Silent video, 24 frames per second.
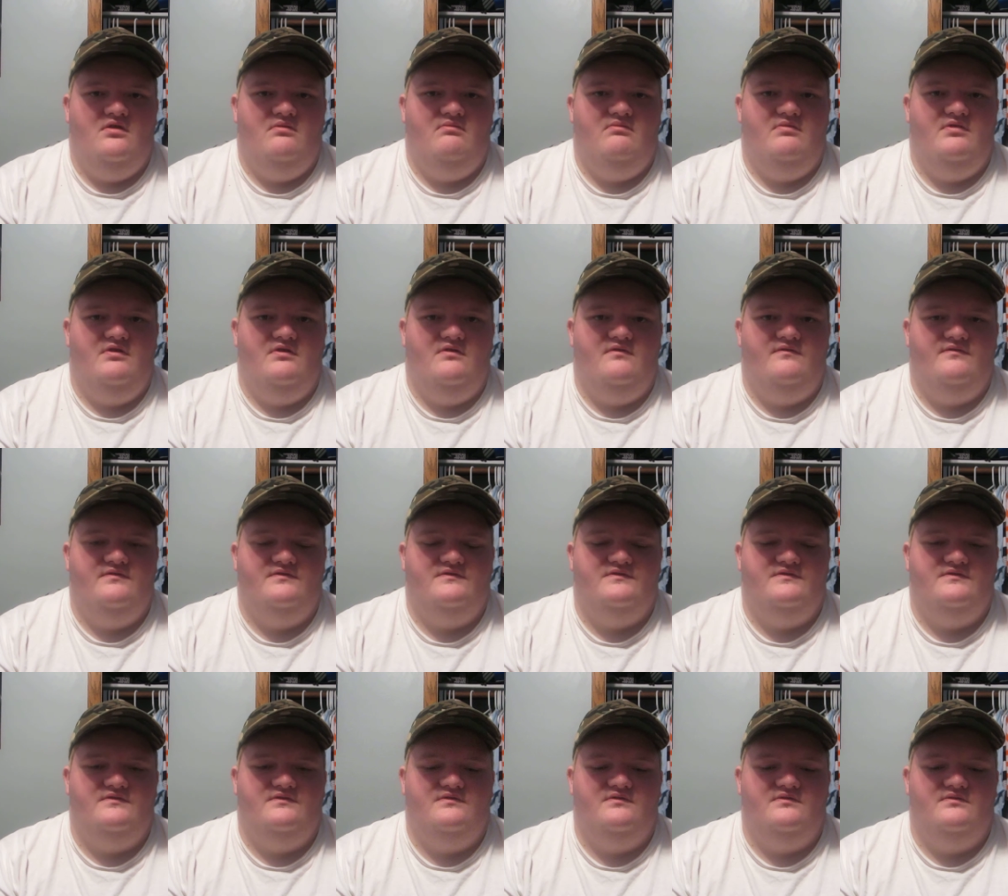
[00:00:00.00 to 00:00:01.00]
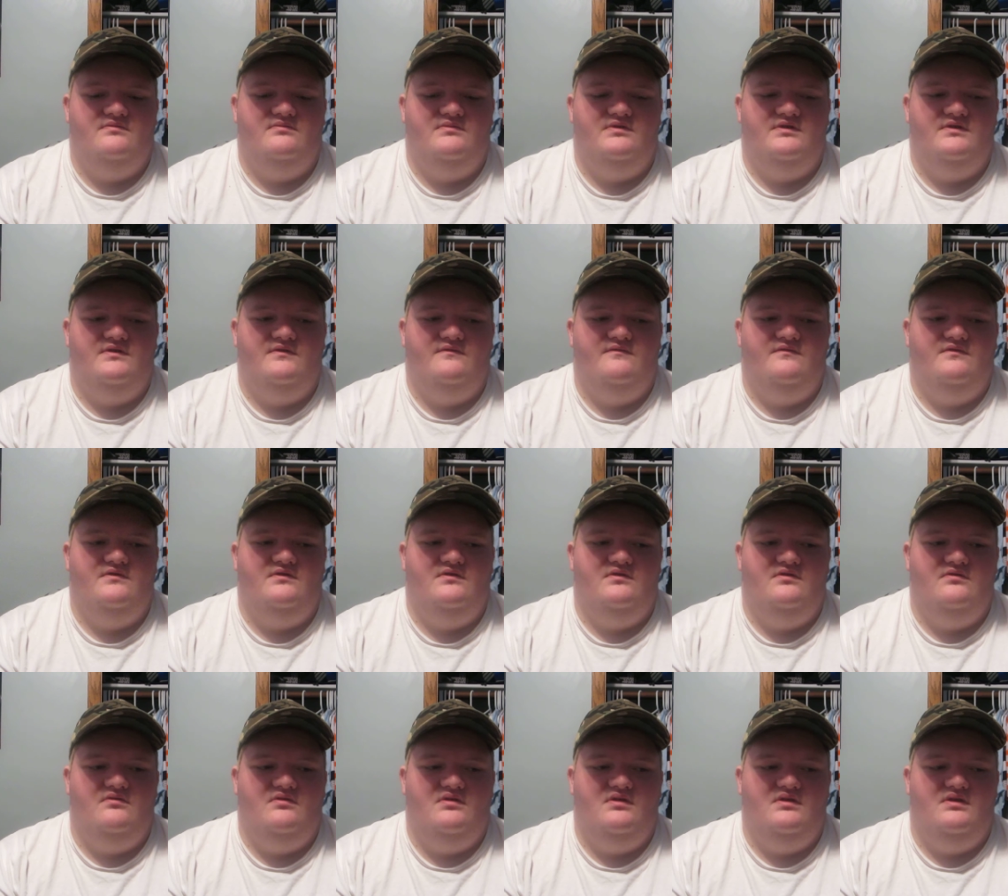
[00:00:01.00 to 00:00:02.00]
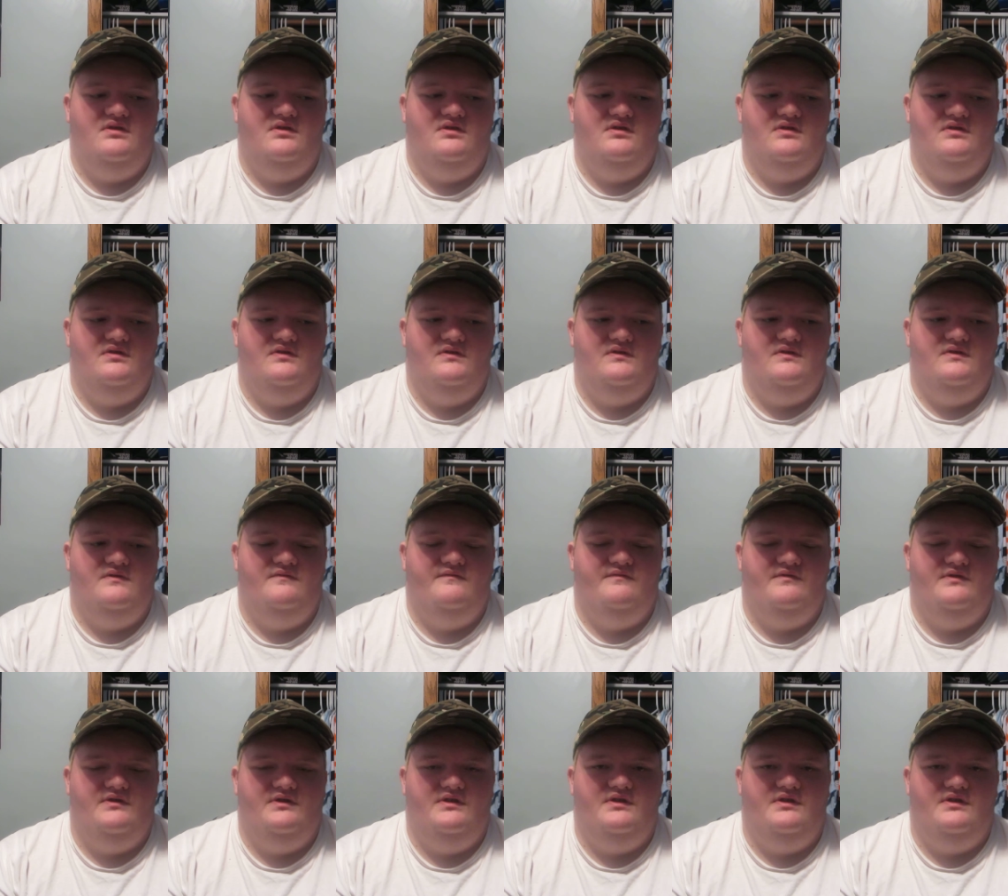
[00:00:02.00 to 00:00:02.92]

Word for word: but for sure make a video on that if I